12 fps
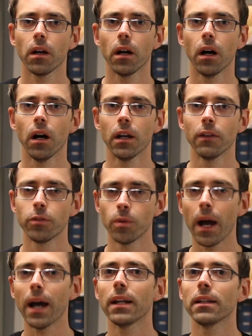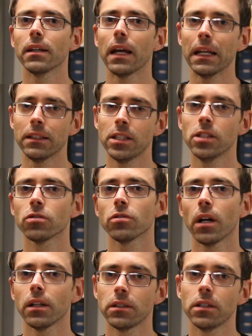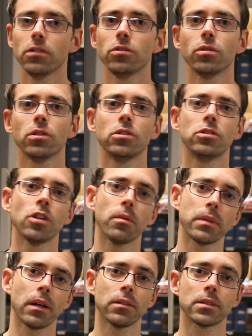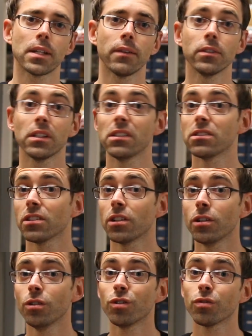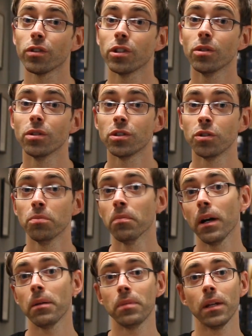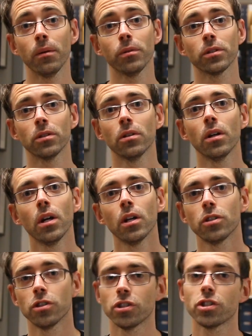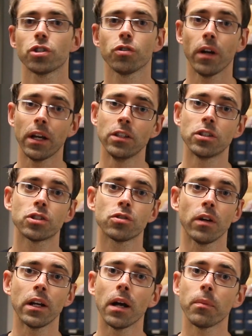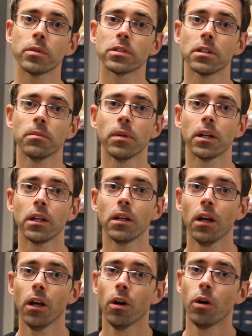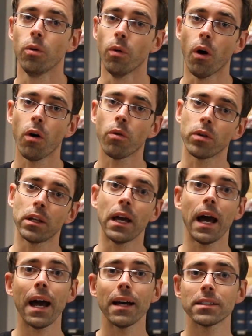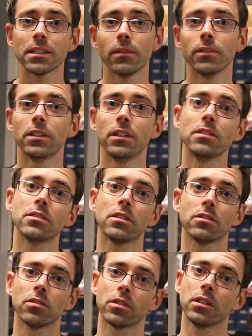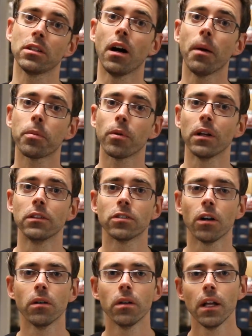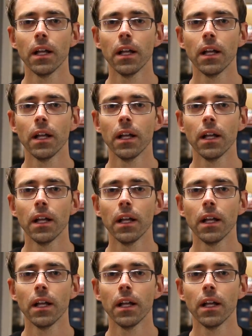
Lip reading: if you had 18s or 19s, you could jump down to 17s. The good news for you is you might be able to just trade straight up with somebody who already has 17s and is looking to upgrade. So